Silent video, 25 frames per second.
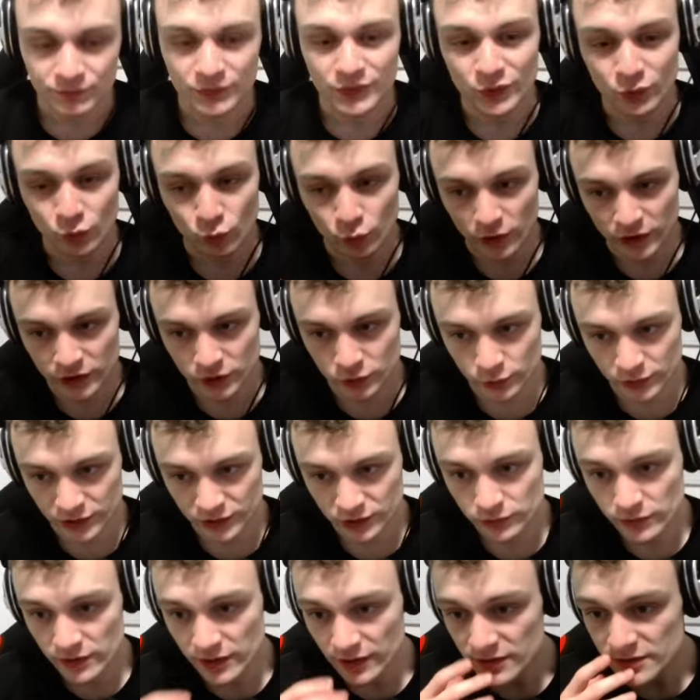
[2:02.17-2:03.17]
Why do we
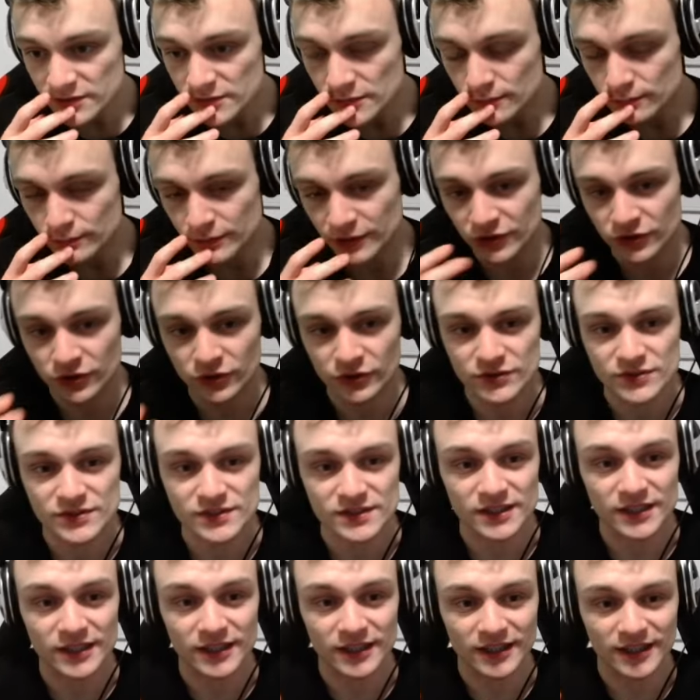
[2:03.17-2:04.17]
do that? Because
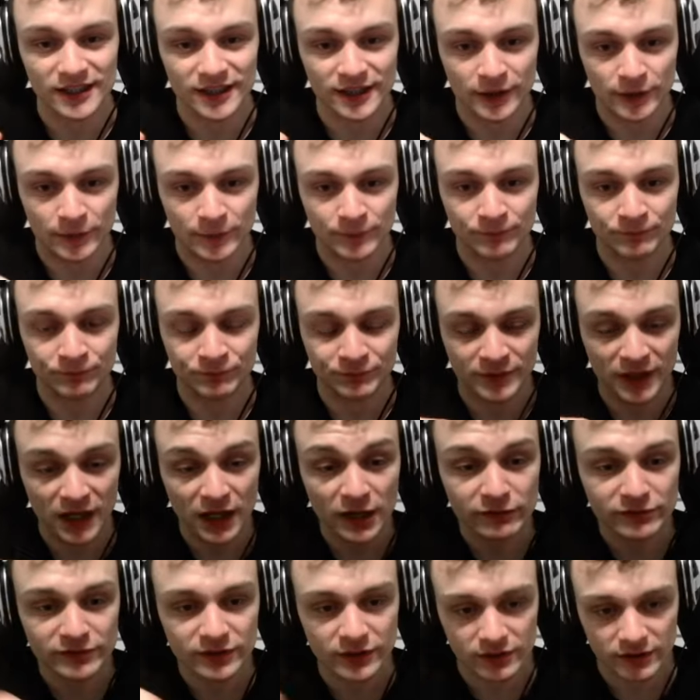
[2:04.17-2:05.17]

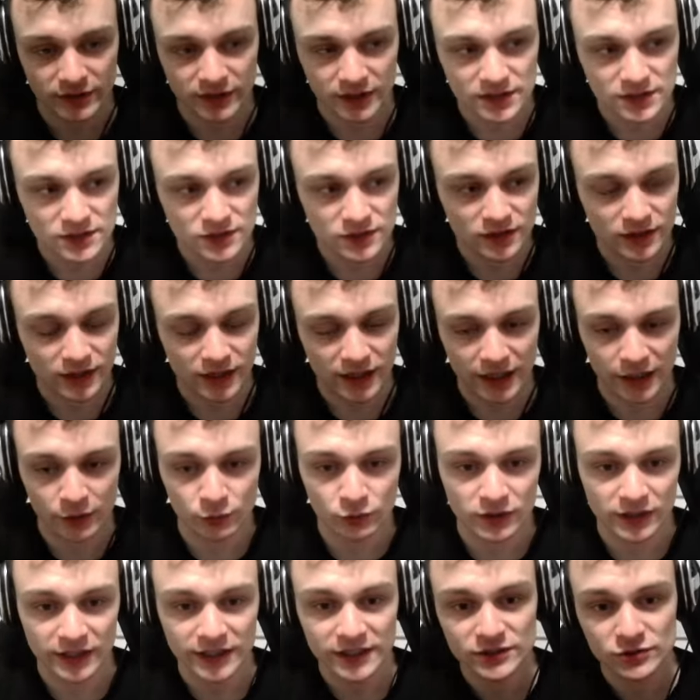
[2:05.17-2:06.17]
after that, I
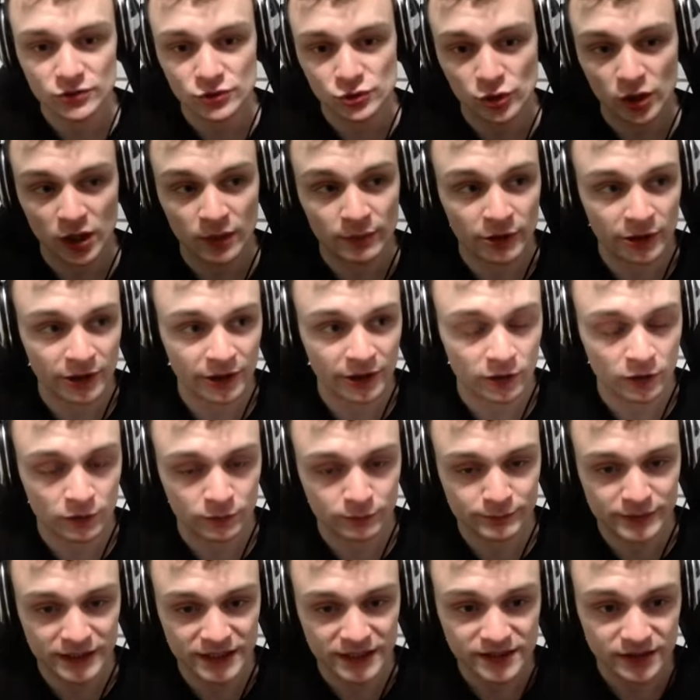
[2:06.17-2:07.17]
would like to draw my
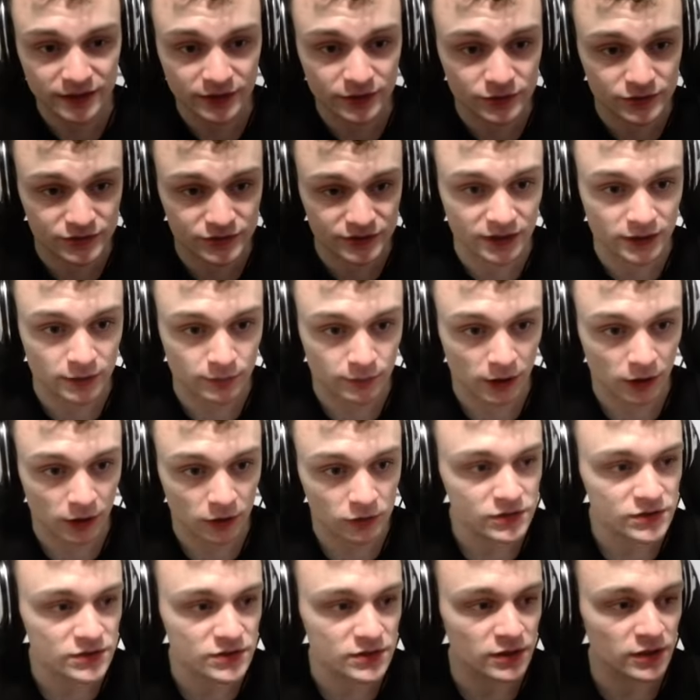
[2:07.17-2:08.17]
own pattern using the
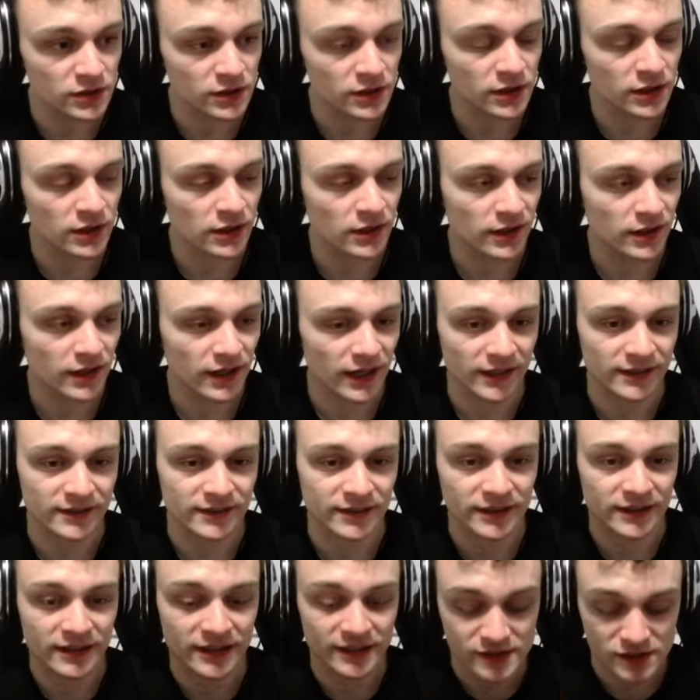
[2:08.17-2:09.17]
mouse and
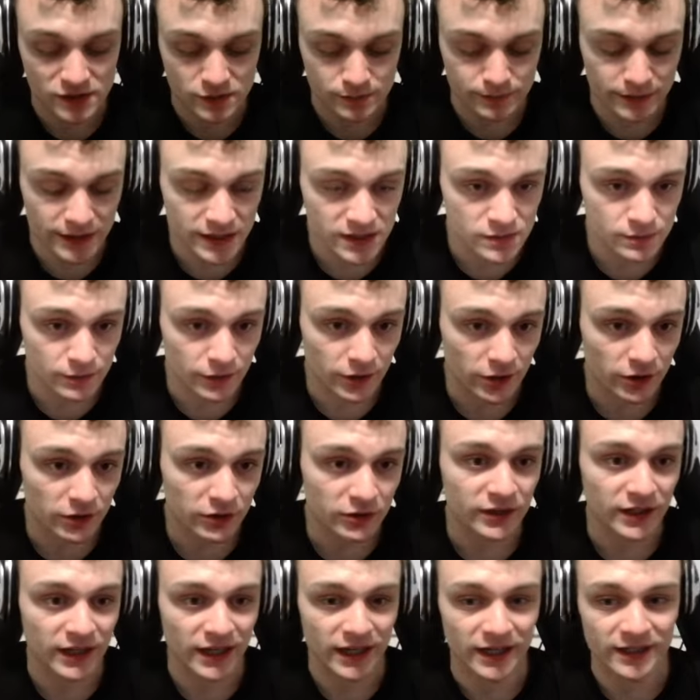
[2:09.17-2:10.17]
then hit
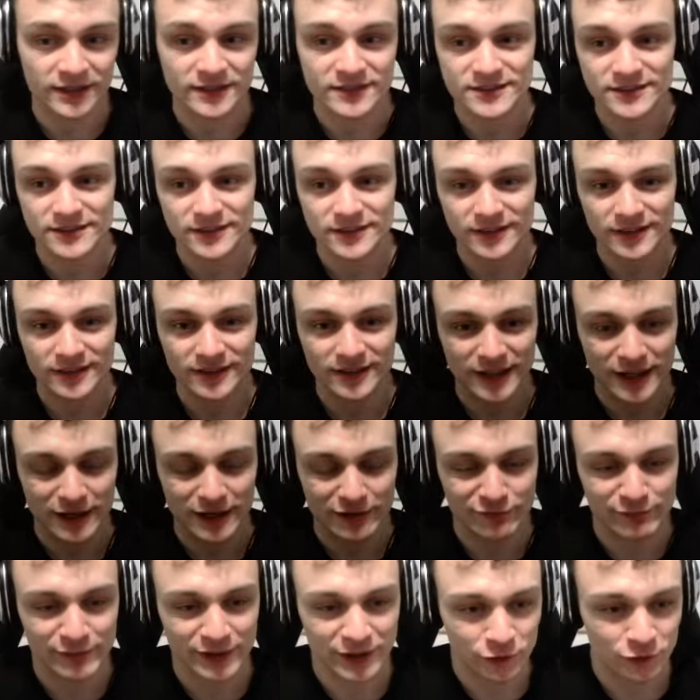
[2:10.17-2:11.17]
spacebar and
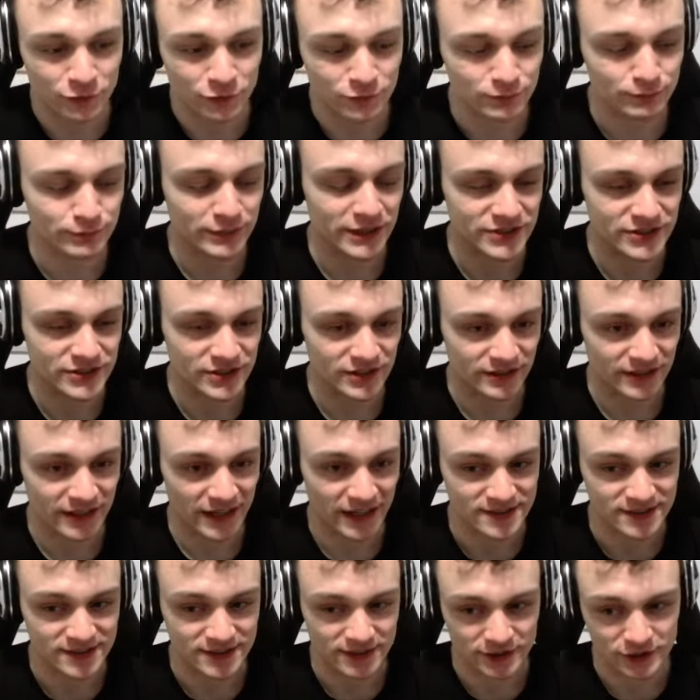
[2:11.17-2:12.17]
have my own pattern
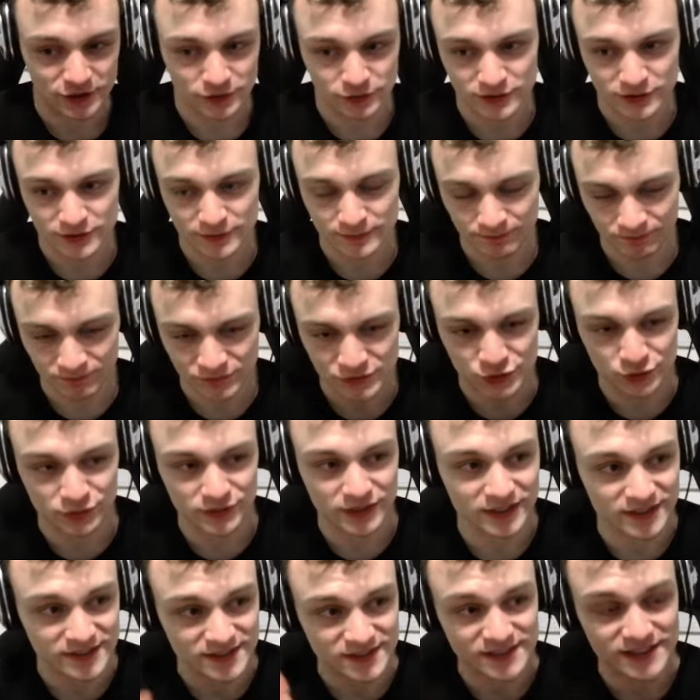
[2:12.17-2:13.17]
execute. So
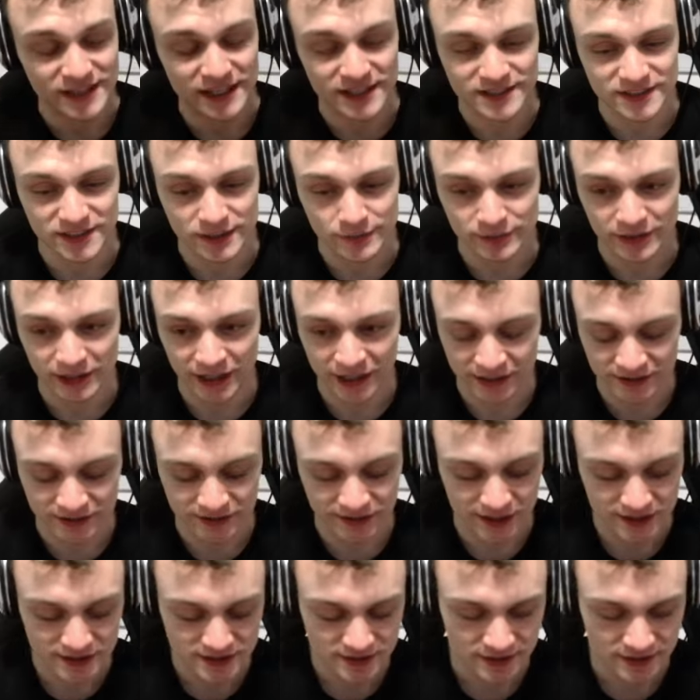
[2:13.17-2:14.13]
that is the idea behind that.